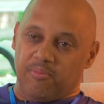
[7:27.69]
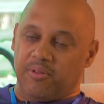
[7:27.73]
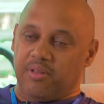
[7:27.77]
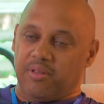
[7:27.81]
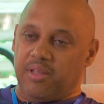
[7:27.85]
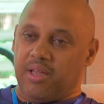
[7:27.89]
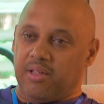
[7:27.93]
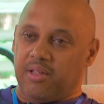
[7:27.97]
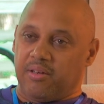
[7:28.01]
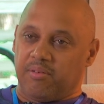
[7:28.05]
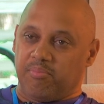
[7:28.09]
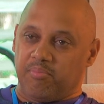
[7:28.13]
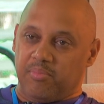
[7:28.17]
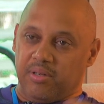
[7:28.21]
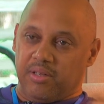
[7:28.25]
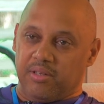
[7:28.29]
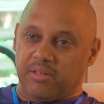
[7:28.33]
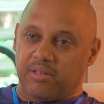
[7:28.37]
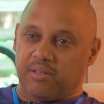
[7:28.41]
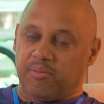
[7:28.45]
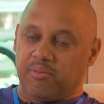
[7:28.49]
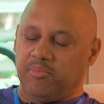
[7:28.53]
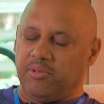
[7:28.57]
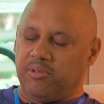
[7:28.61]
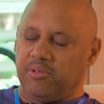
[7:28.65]
where they had been
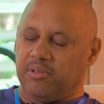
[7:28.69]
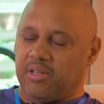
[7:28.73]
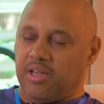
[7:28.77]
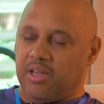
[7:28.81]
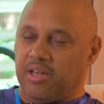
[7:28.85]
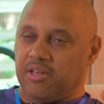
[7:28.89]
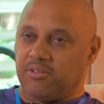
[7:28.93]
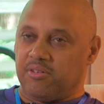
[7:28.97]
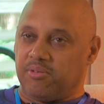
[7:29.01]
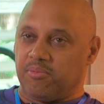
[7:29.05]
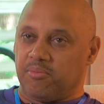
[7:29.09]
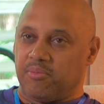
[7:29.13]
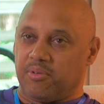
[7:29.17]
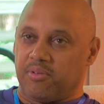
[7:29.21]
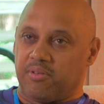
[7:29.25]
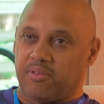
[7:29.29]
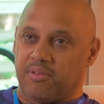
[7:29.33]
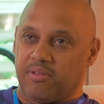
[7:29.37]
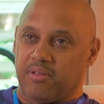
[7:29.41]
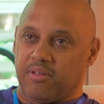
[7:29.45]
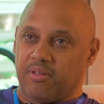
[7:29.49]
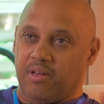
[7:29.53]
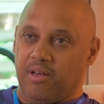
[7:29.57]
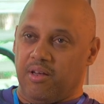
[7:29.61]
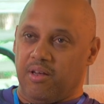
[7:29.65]
in communication with
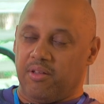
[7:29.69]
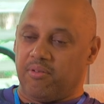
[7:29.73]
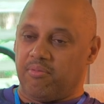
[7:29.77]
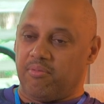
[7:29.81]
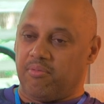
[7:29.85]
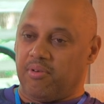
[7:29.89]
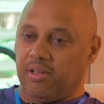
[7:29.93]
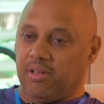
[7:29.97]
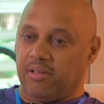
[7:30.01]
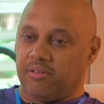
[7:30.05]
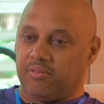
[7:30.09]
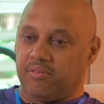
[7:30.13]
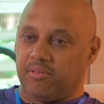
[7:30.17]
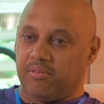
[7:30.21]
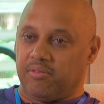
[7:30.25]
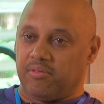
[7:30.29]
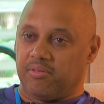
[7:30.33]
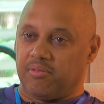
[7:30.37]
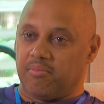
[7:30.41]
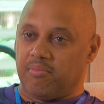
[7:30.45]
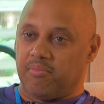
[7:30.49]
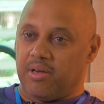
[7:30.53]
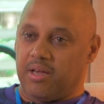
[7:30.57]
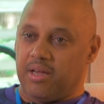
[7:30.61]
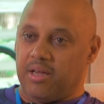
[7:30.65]
other
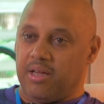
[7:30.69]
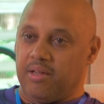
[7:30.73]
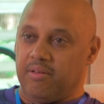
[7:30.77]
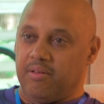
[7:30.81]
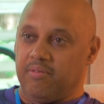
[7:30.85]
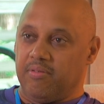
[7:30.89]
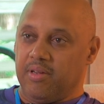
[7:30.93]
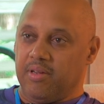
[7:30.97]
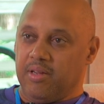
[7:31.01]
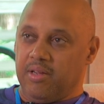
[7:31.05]
relatives of mine,